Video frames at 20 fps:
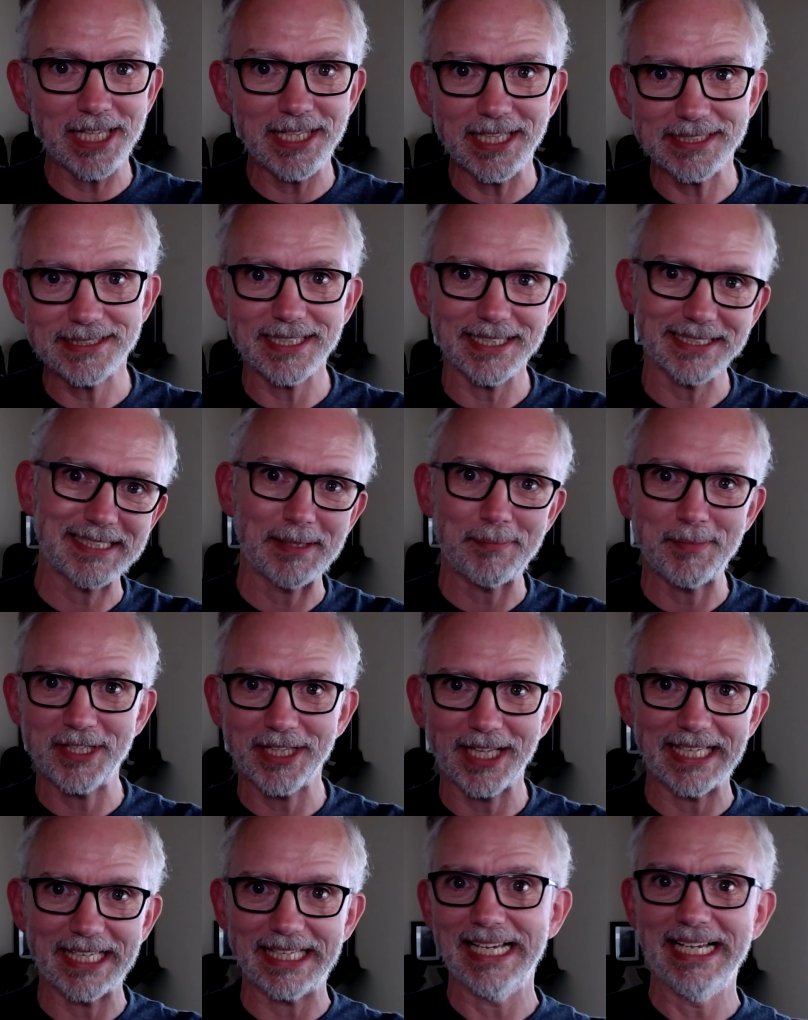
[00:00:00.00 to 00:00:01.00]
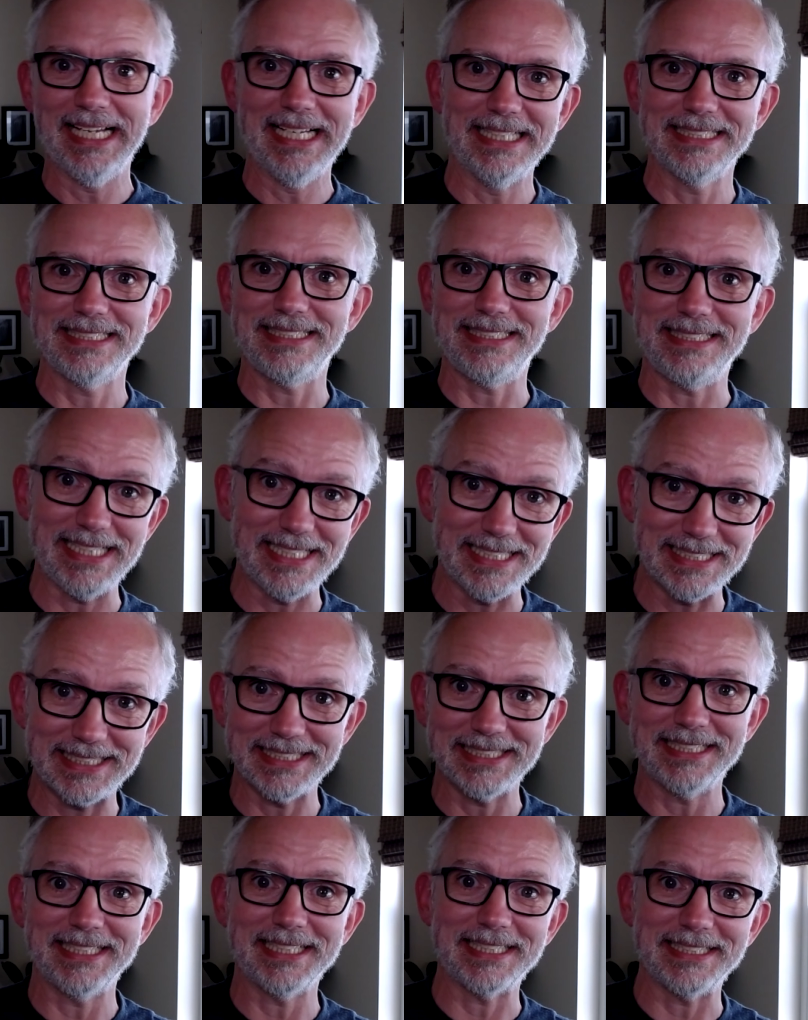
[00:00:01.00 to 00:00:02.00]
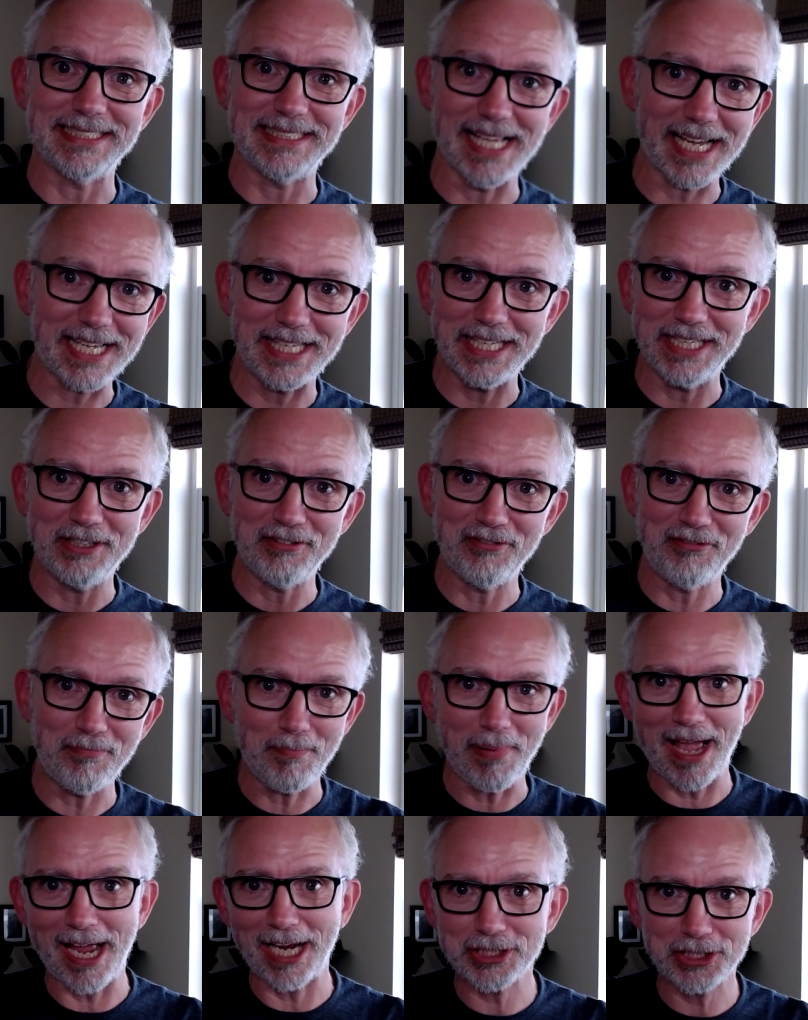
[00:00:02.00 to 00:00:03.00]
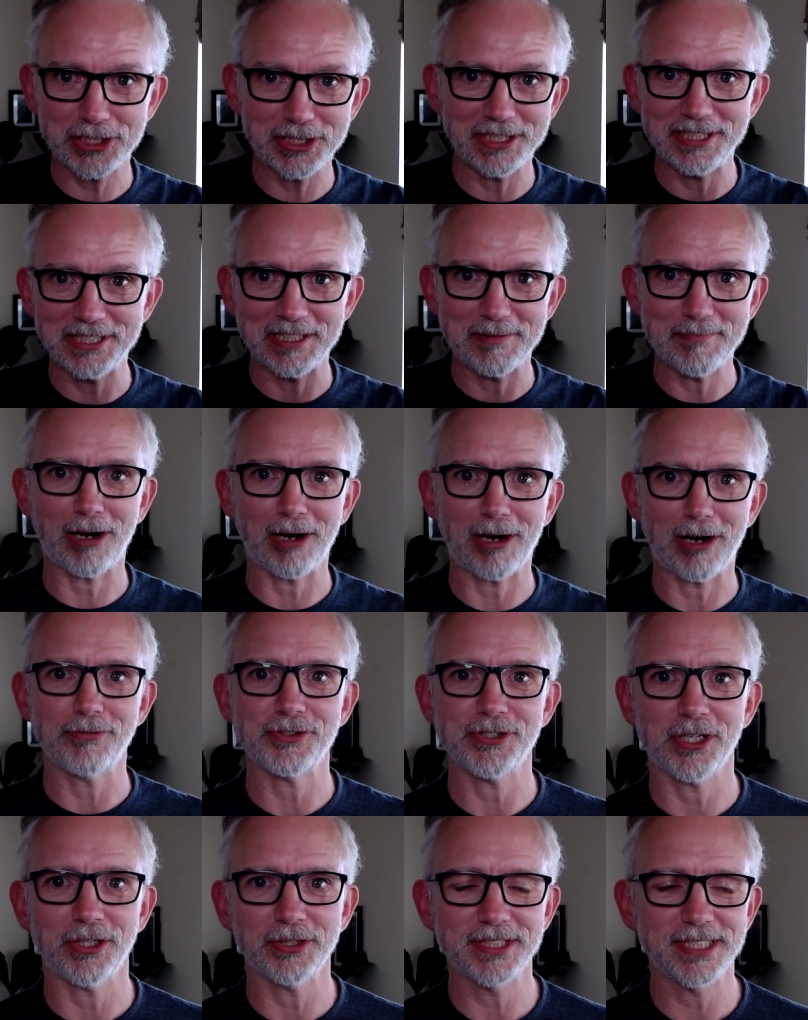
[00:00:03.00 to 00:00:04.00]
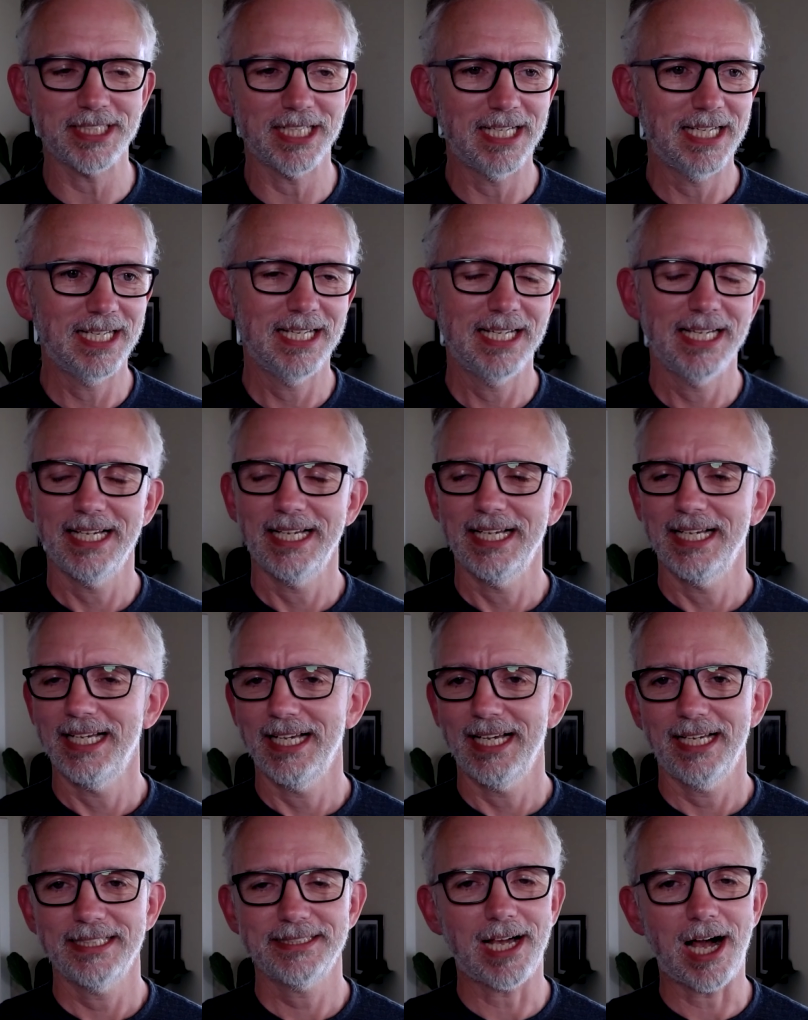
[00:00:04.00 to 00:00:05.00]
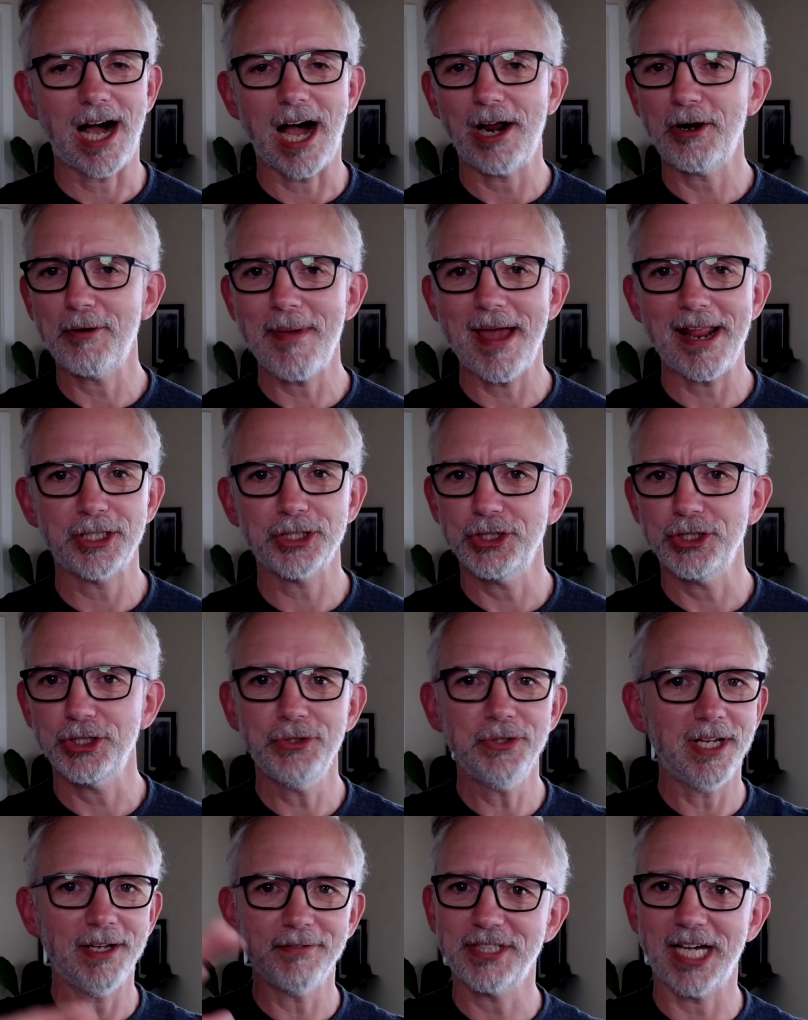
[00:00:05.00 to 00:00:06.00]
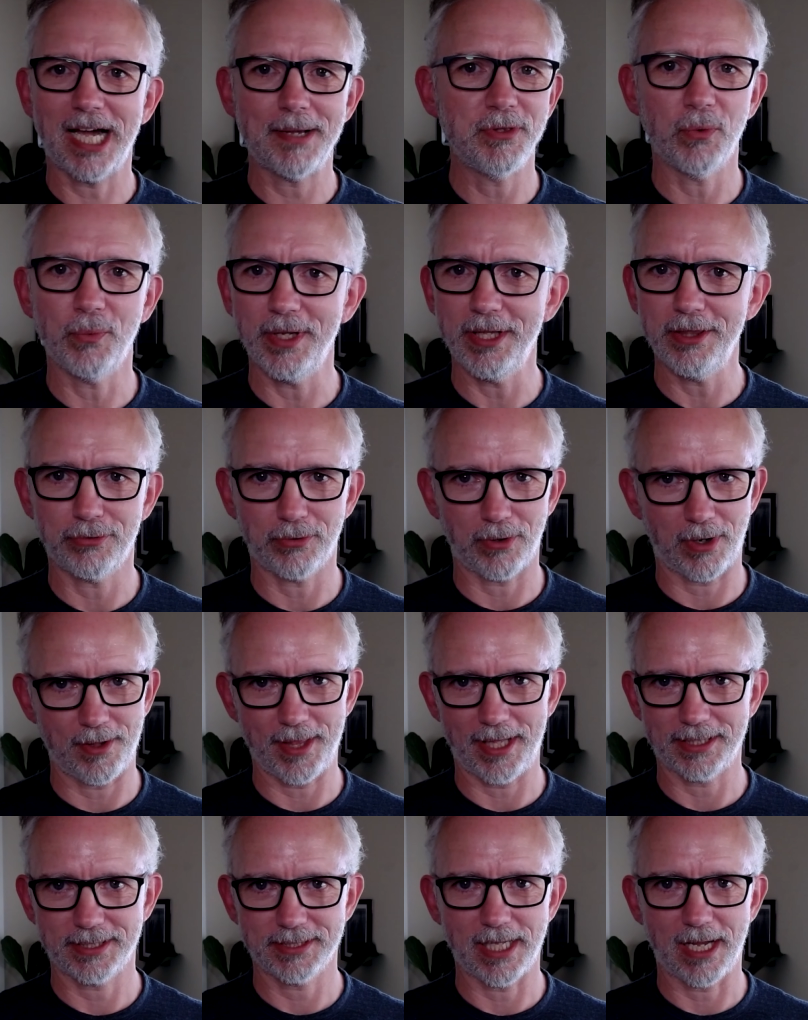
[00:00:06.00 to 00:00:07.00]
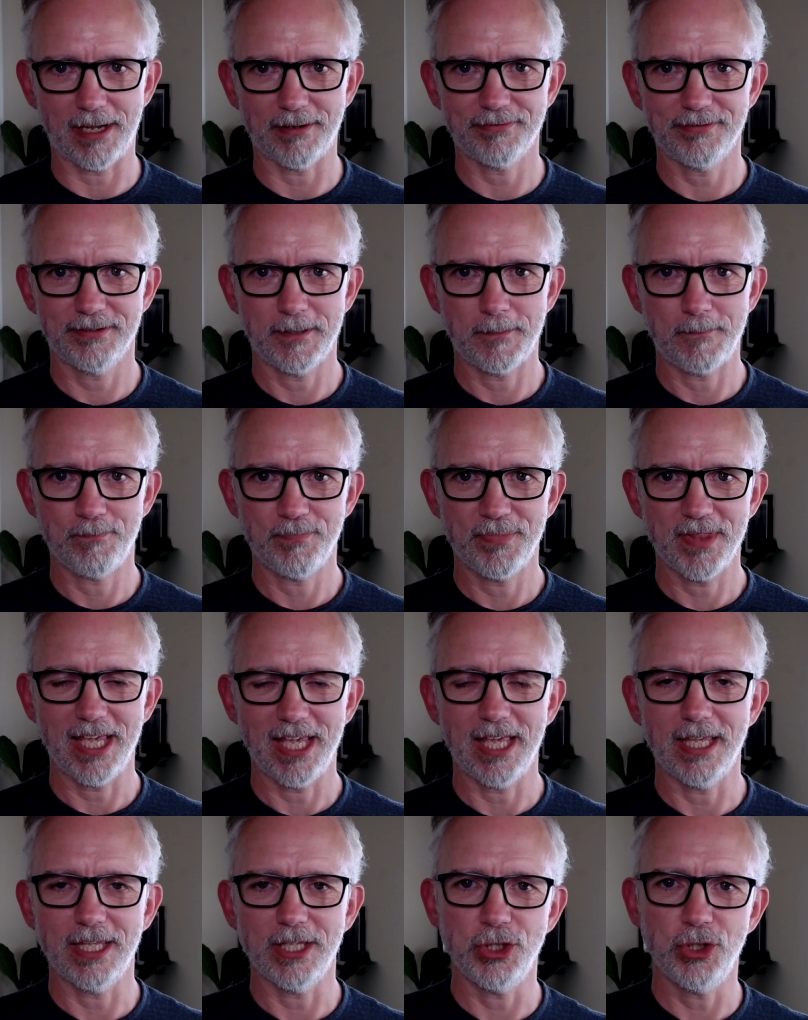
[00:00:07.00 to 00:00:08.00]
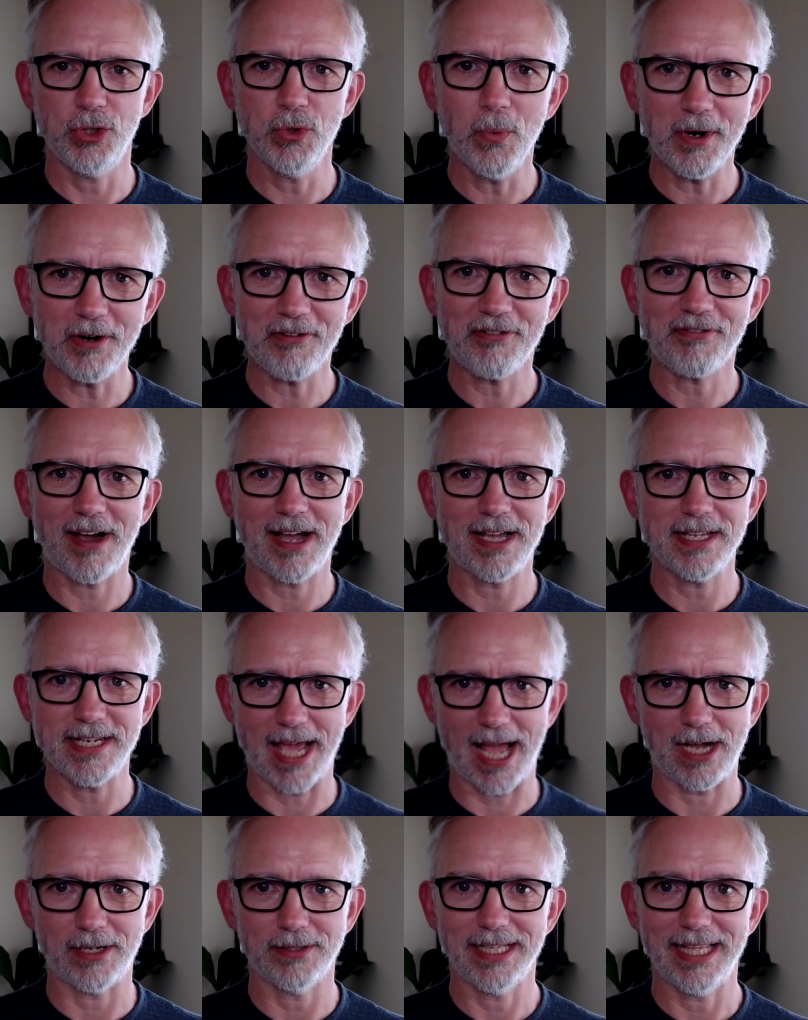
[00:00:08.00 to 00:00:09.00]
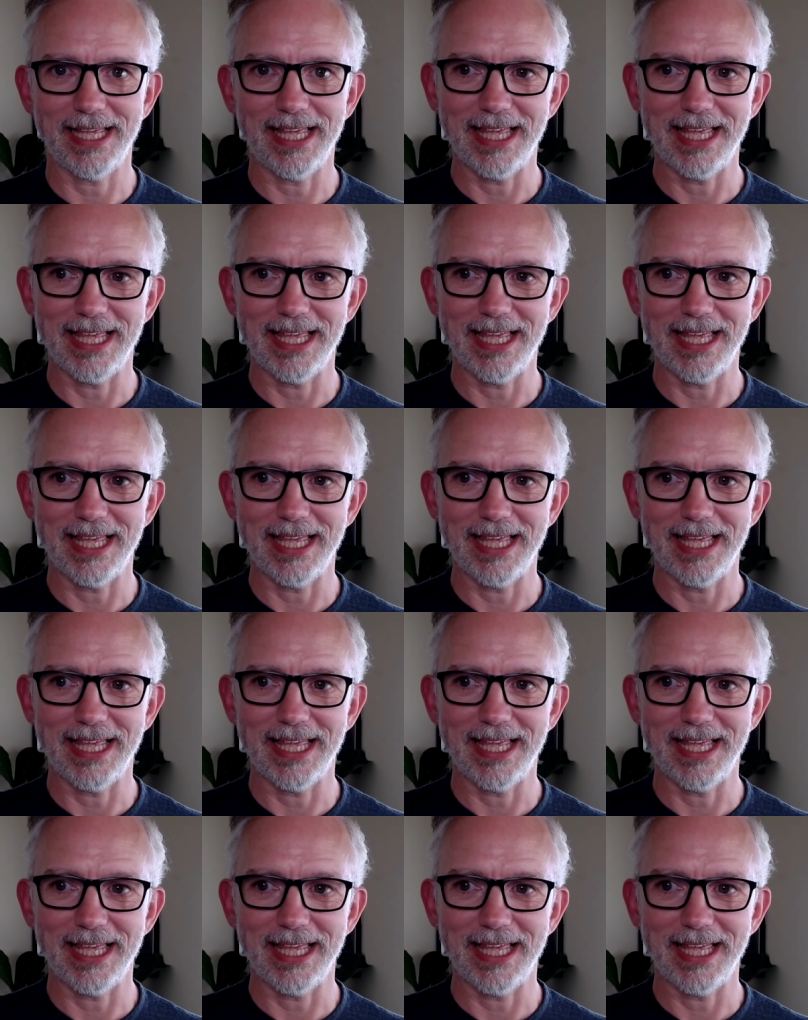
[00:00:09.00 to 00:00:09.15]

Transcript: that says something like seasoned executive, passionate about results. As a hiring manager, you don't have time to weed through all that stuff. You want to find out